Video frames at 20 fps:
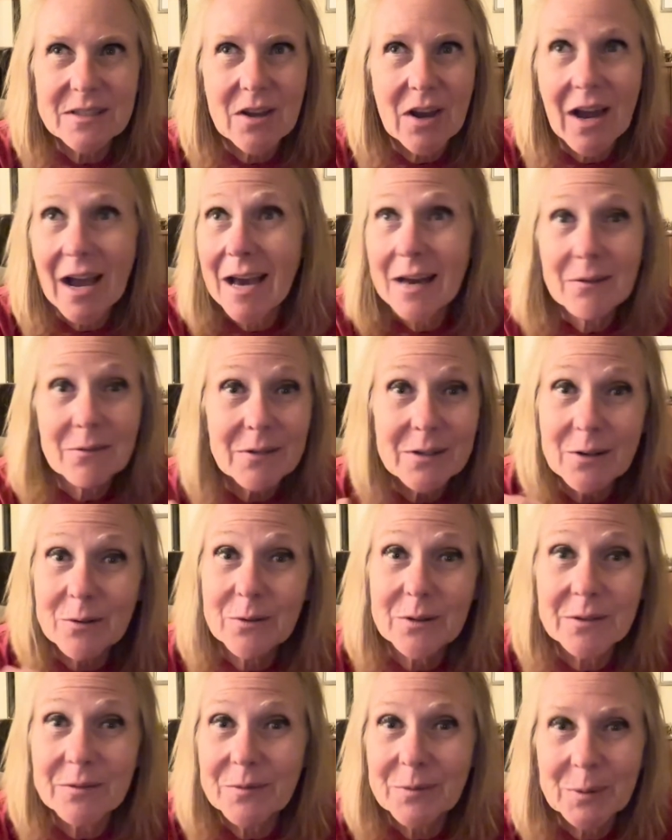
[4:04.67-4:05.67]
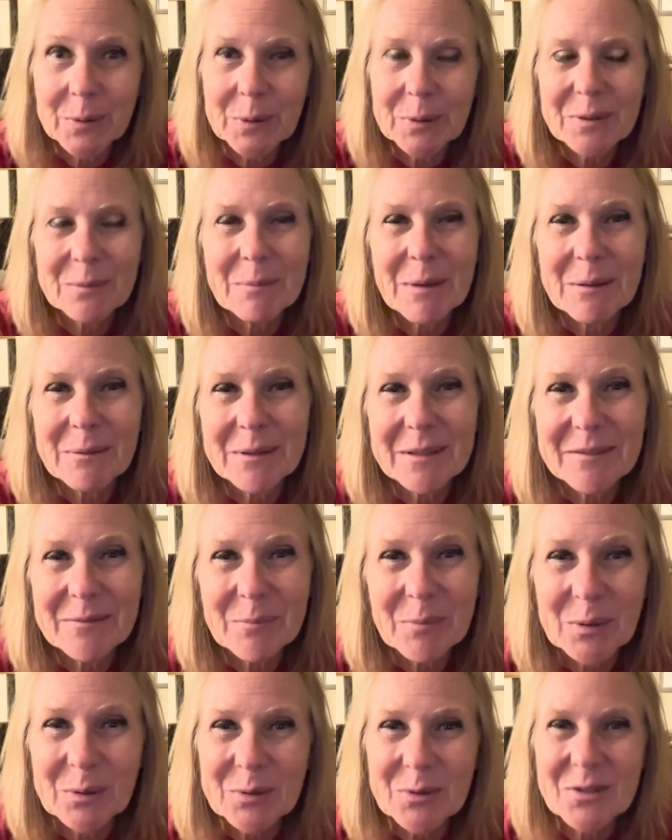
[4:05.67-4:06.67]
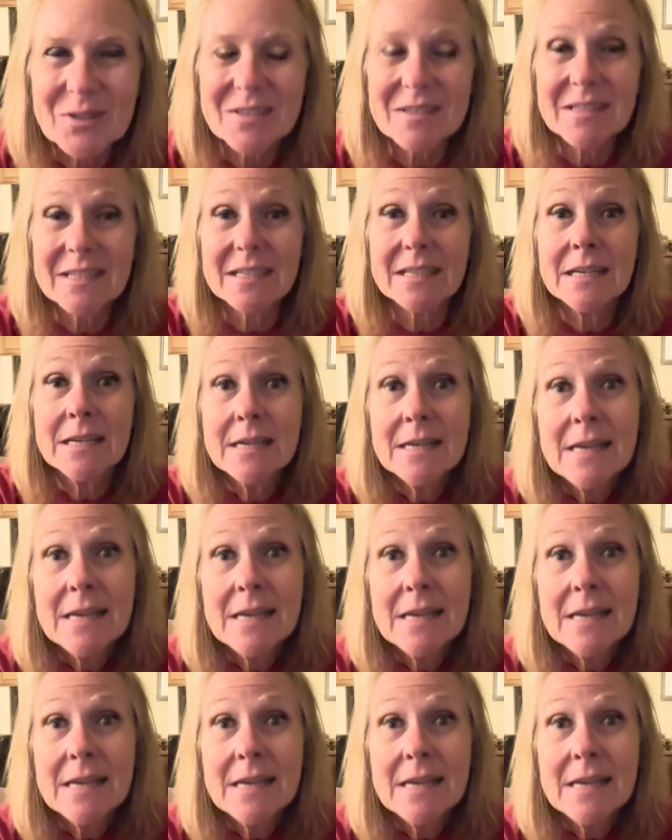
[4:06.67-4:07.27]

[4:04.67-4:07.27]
I don't know if we were maybe in Boulder City.